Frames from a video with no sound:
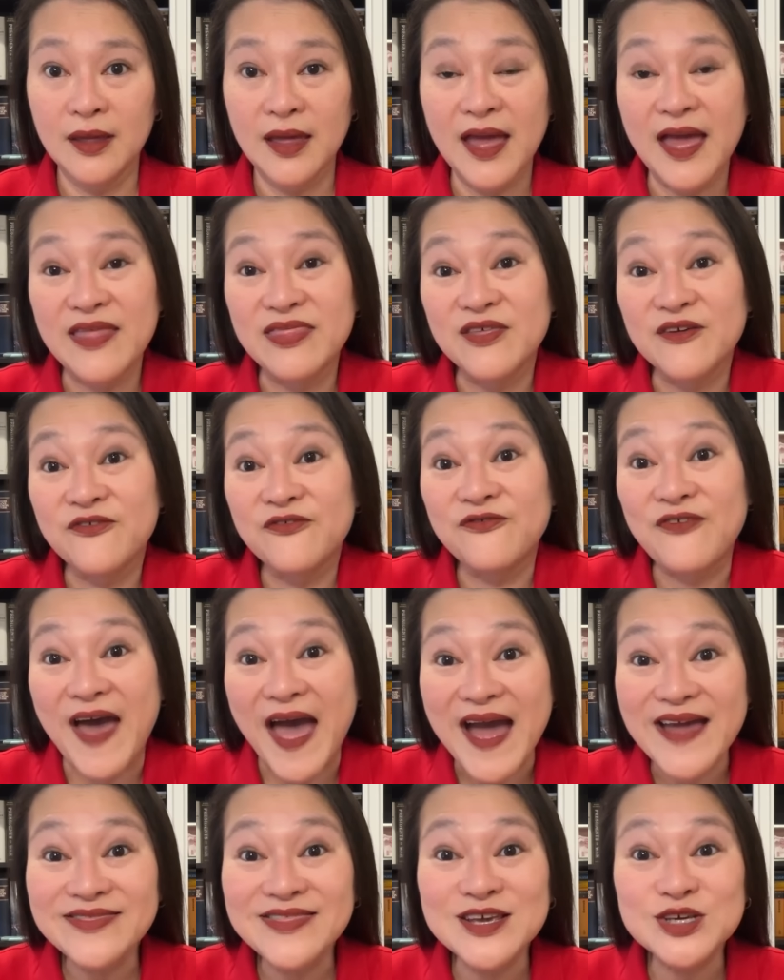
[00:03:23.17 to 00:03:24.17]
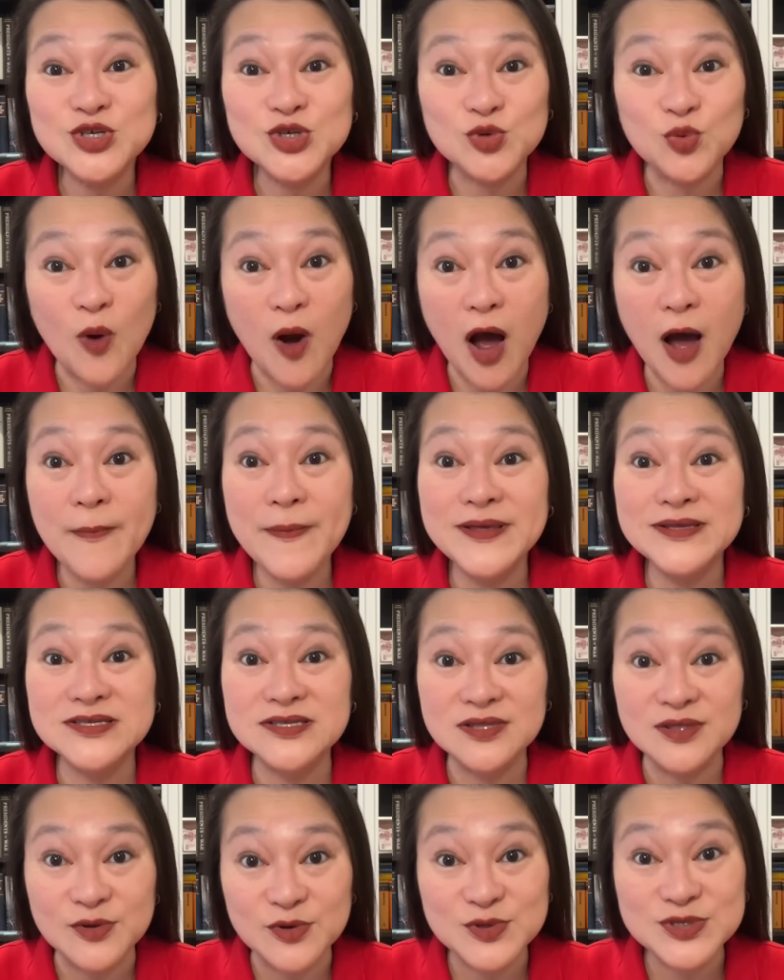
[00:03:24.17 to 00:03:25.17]
And the fact that Schwab is
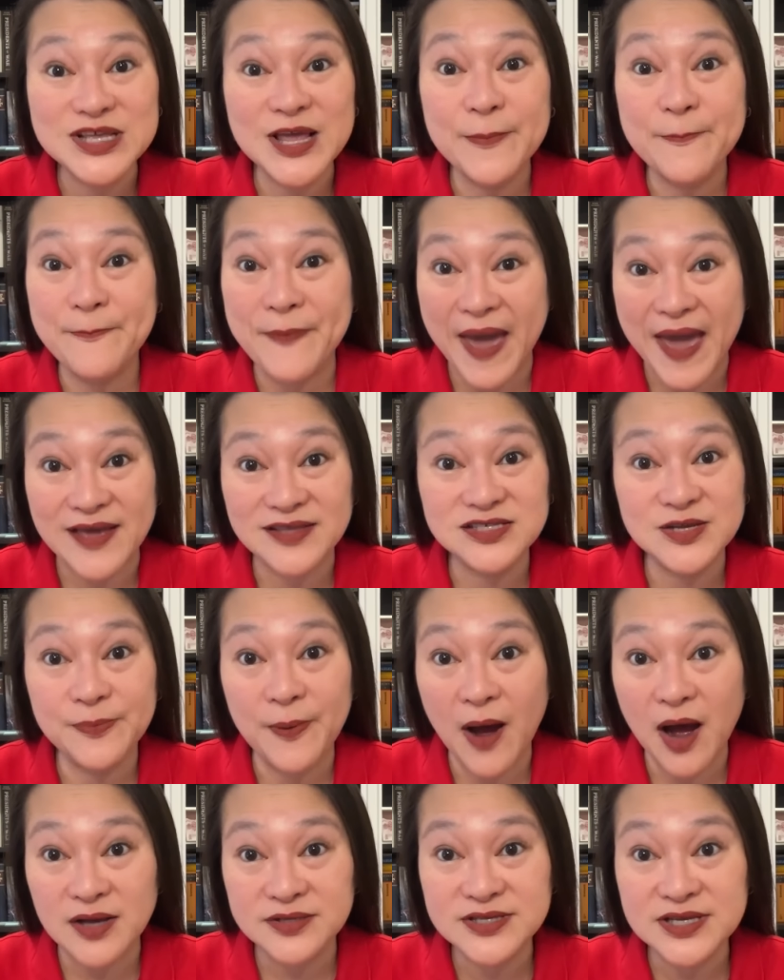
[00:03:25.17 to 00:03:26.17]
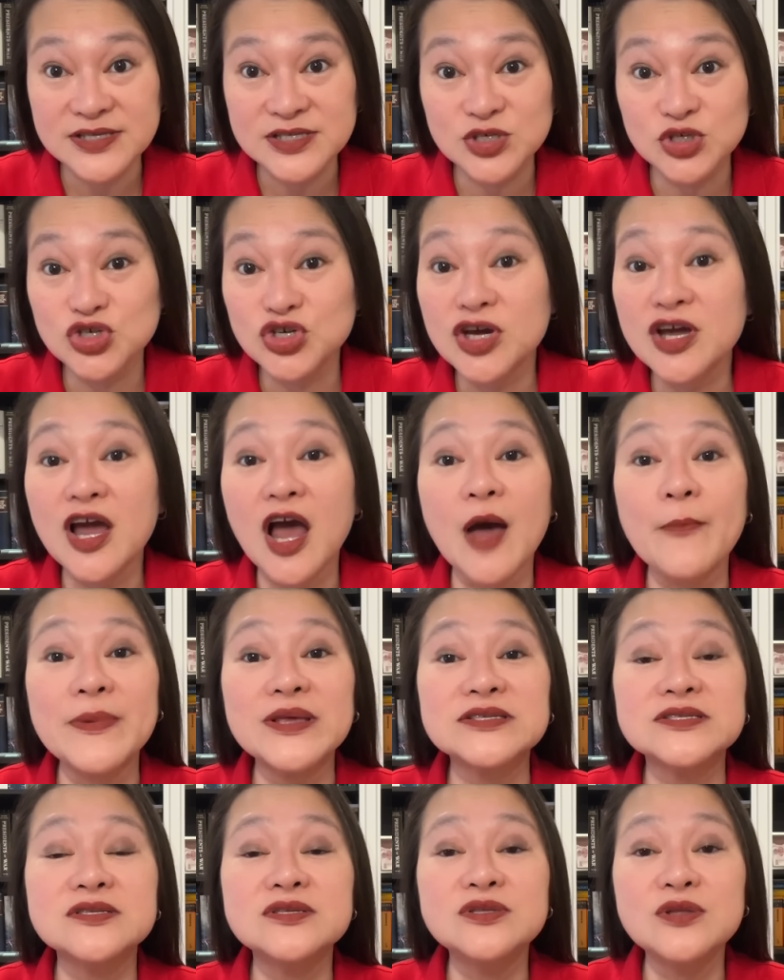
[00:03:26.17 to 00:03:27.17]
losing bank deposits should come
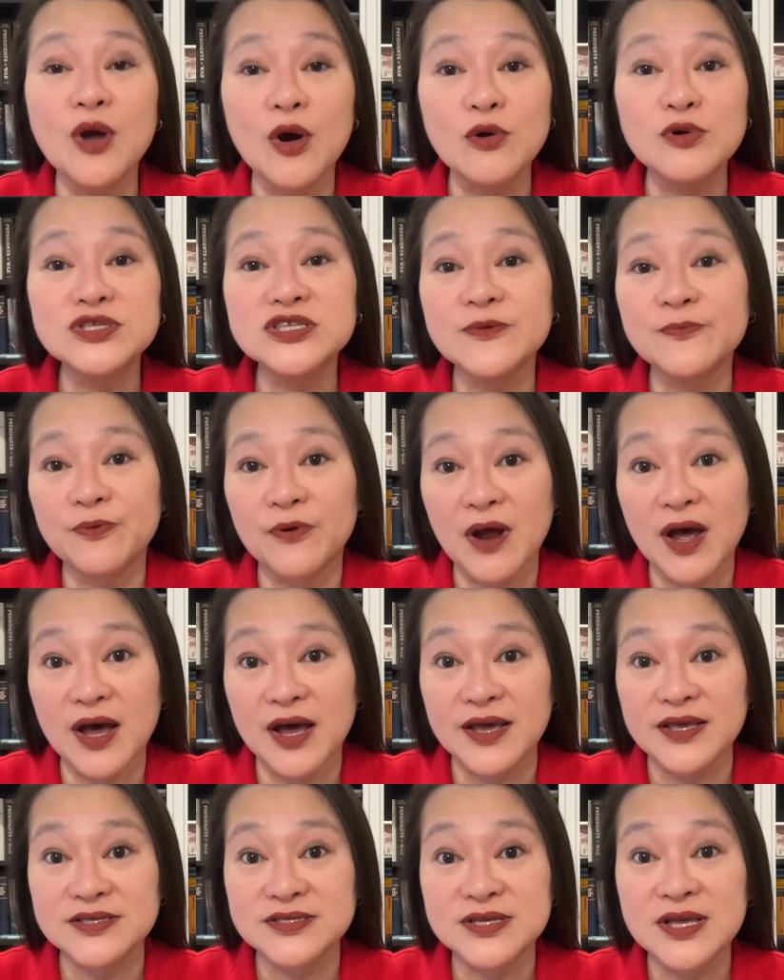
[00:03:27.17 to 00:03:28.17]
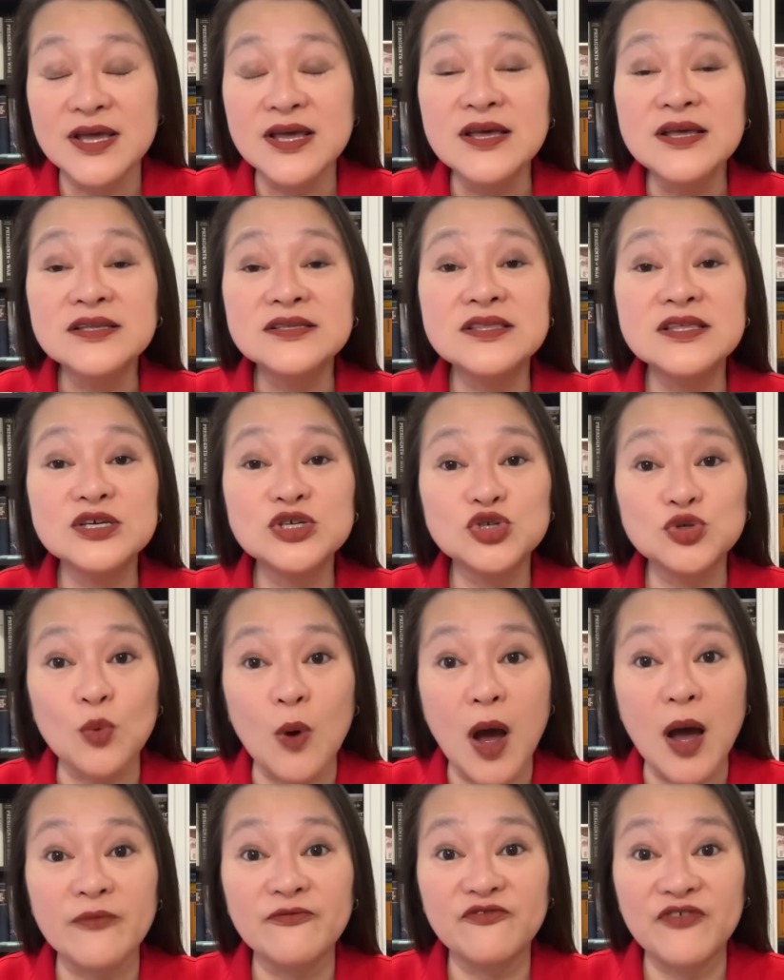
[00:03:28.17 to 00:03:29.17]
as no surprise to the
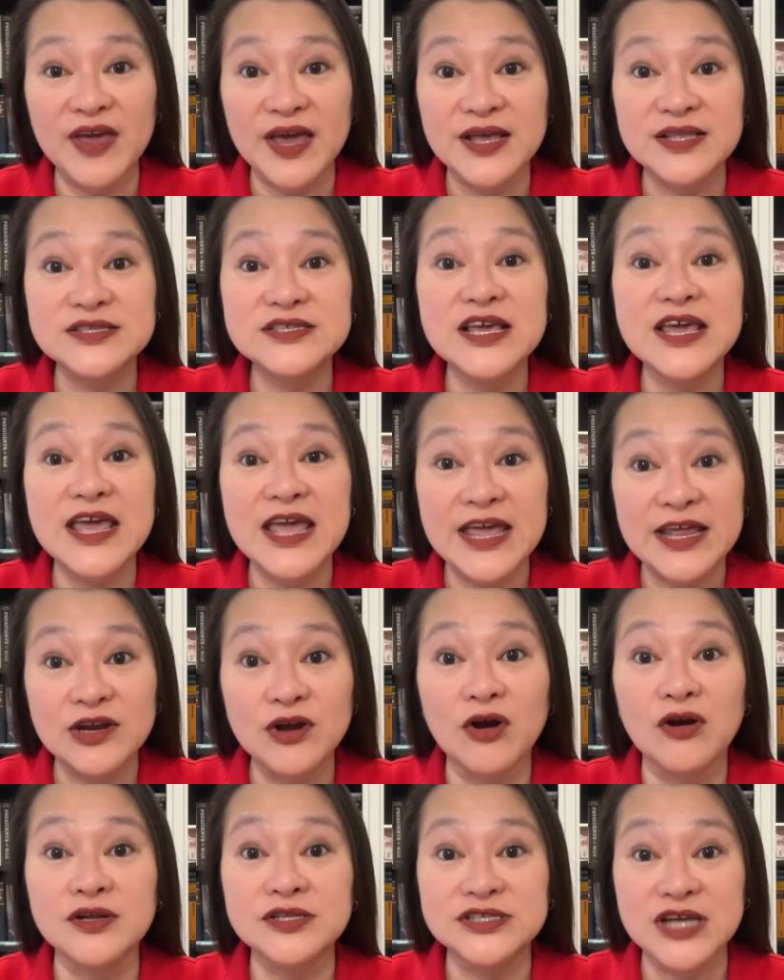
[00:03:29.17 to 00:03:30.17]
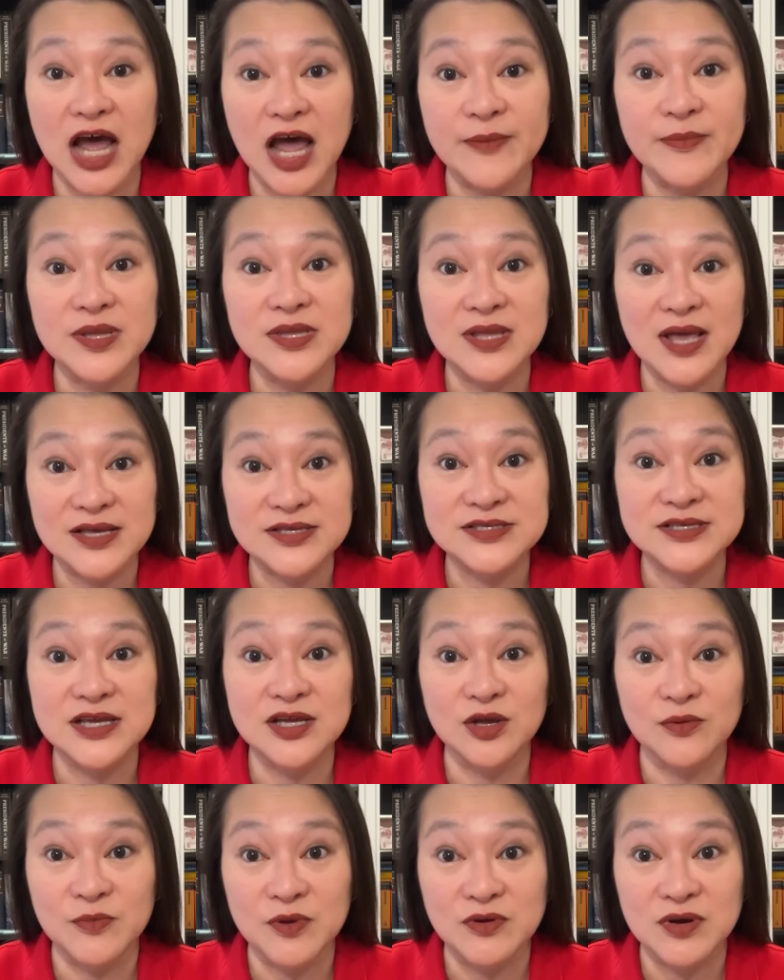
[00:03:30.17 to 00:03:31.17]
Schwab fans in our Diamond
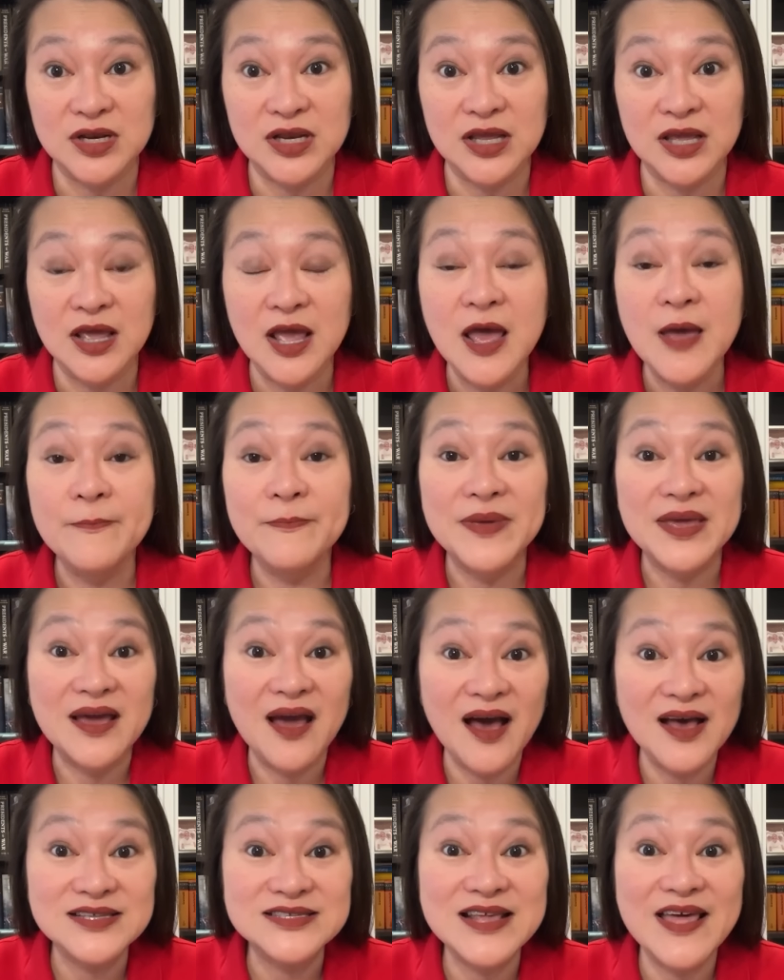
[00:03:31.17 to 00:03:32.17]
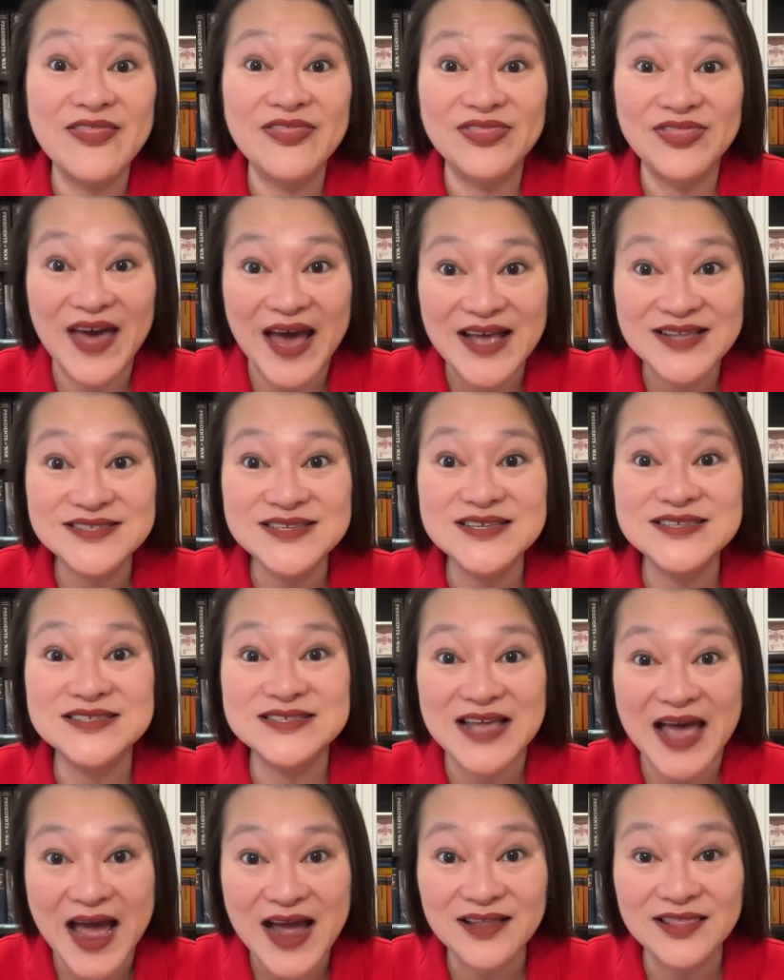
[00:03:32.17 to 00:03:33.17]
NestEgg community, because that's
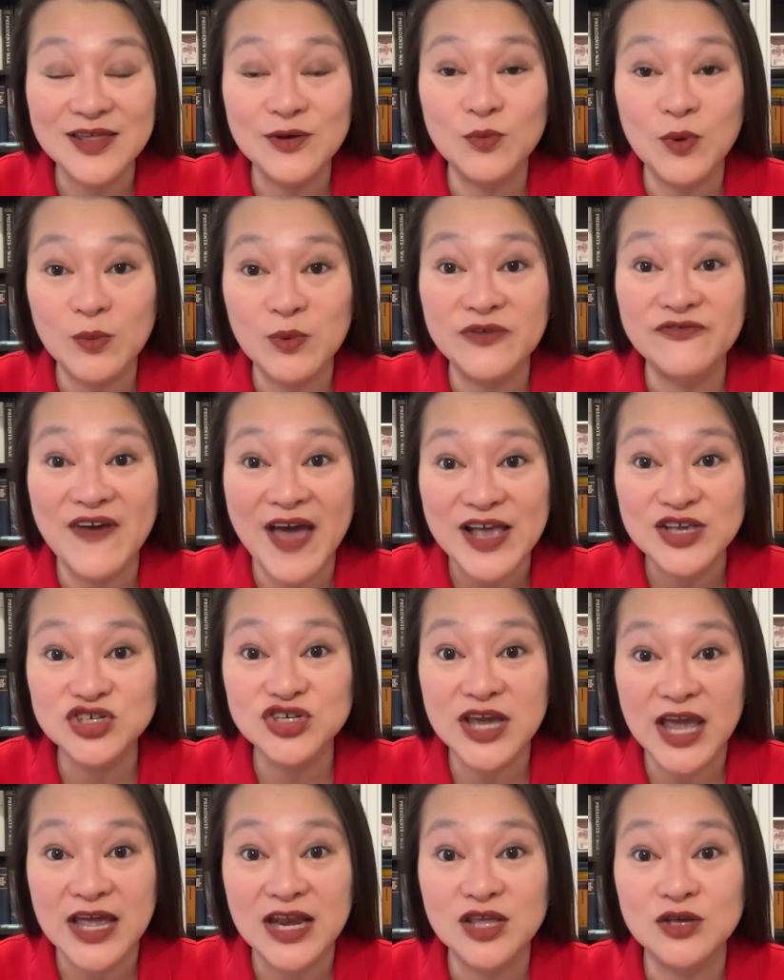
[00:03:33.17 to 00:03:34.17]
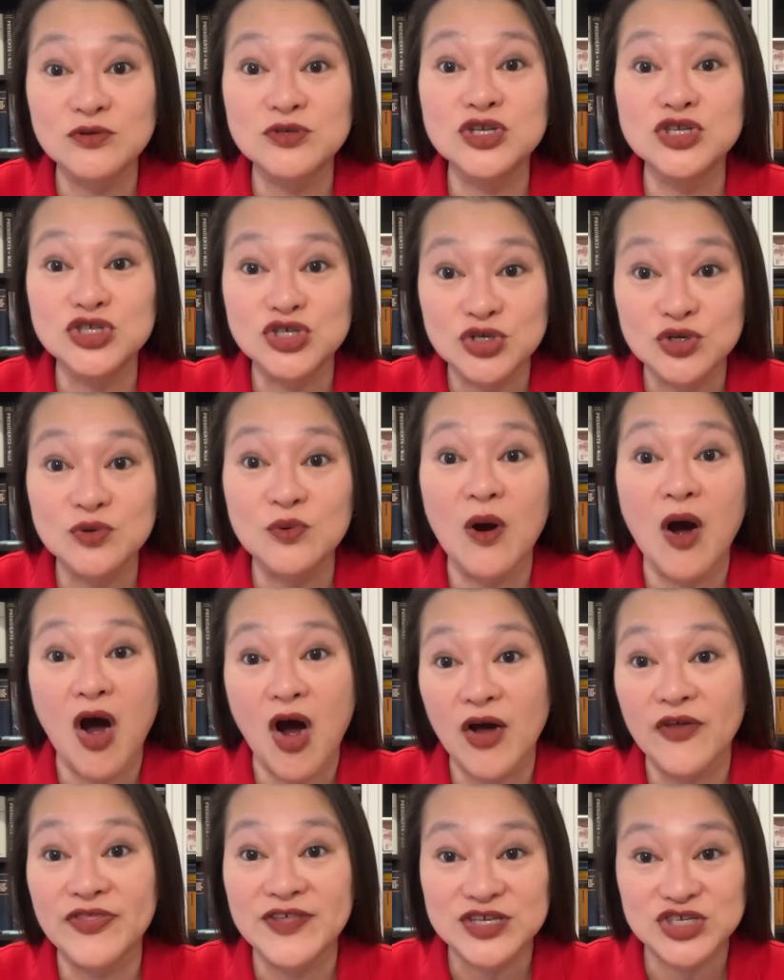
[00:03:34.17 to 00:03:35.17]
exactly what we've educated you to do
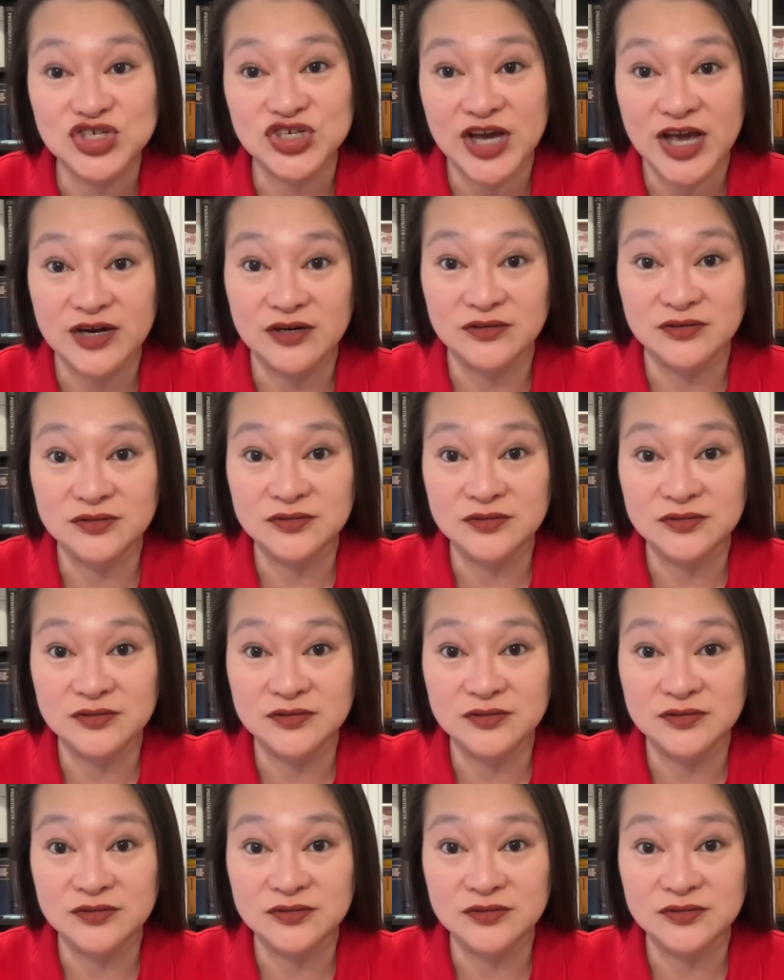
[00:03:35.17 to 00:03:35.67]
on this channel.